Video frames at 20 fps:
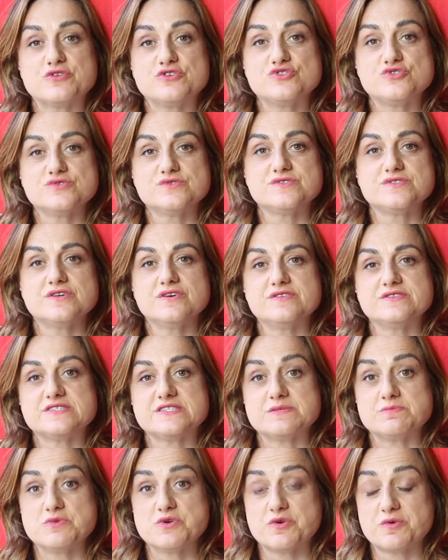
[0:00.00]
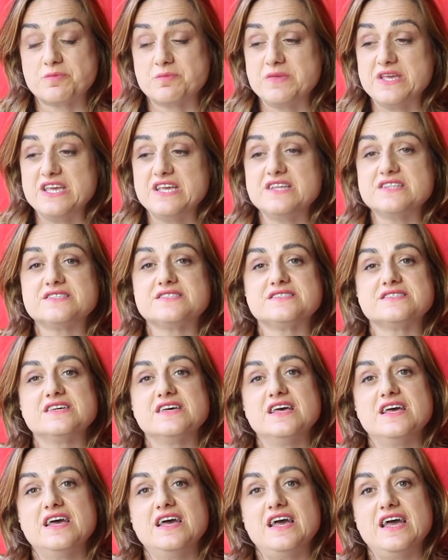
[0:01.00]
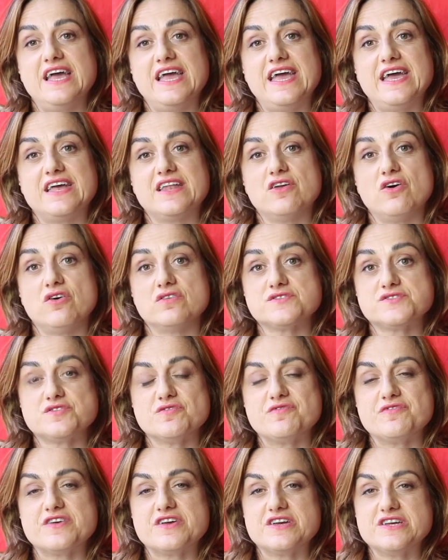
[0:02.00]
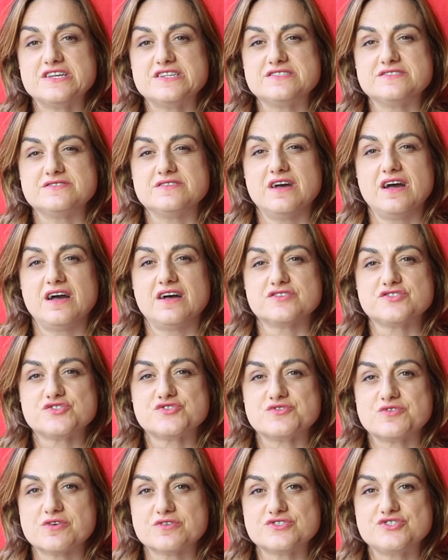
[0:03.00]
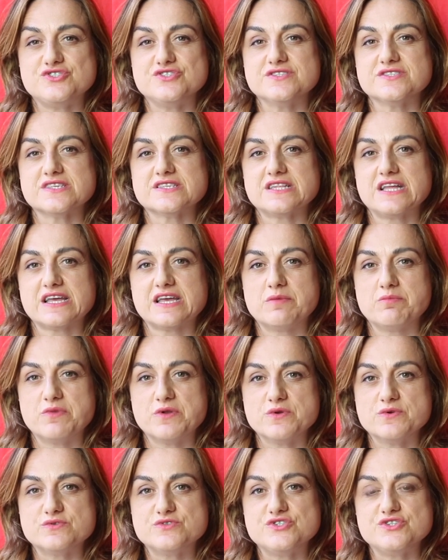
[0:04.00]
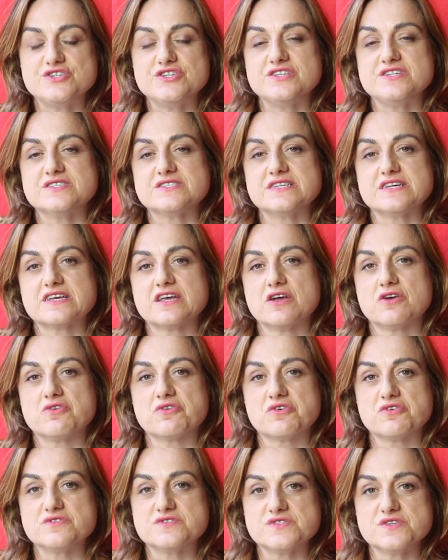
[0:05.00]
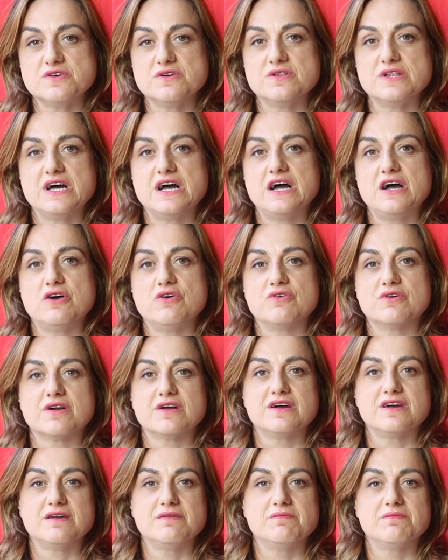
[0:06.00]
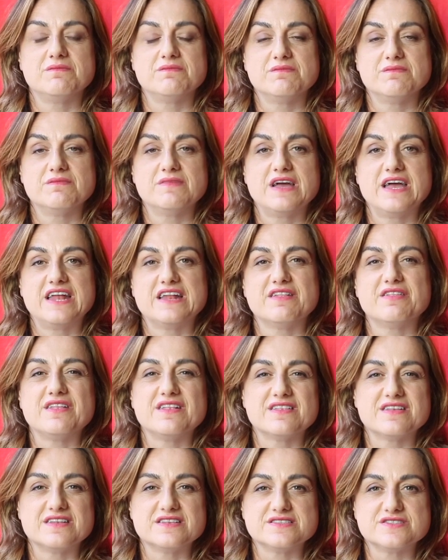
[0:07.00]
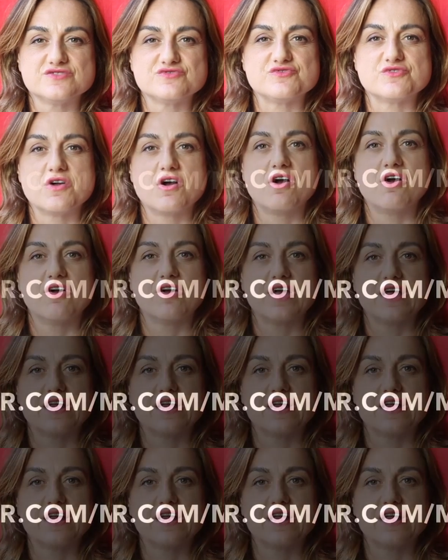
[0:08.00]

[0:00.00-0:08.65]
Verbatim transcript: prosciutto and smoked meats, and also very uh, strong cheeses like a blue cheese, like a gorgonzola, or um, anything that is strong